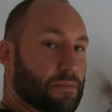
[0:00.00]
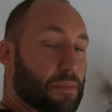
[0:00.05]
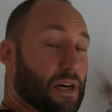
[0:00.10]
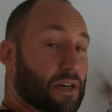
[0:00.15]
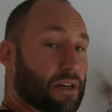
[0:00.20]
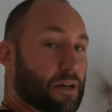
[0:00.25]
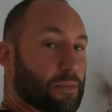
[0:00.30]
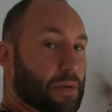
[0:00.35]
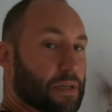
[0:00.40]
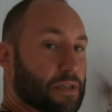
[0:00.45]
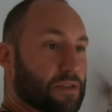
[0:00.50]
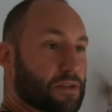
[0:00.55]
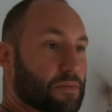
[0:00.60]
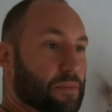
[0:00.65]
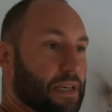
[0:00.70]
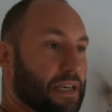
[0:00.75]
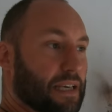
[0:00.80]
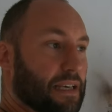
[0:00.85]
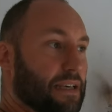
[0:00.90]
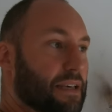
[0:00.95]
marker pens to
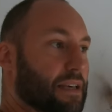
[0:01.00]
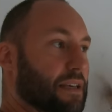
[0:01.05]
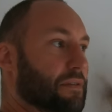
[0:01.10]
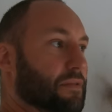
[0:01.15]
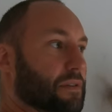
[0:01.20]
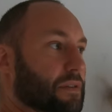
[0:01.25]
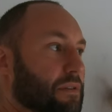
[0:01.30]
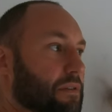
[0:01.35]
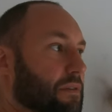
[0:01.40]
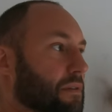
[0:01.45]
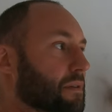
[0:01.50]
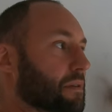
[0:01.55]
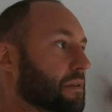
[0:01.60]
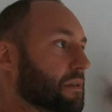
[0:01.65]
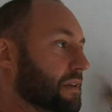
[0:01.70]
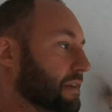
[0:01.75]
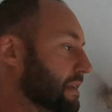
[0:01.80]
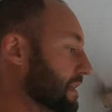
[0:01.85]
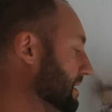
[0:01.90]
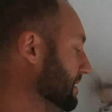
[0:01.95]
make it even
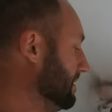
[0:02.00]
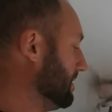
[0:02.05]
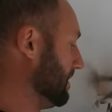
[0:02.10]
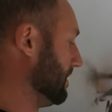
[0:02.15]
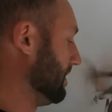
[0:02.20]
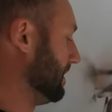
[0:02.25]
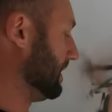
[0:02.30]
easier.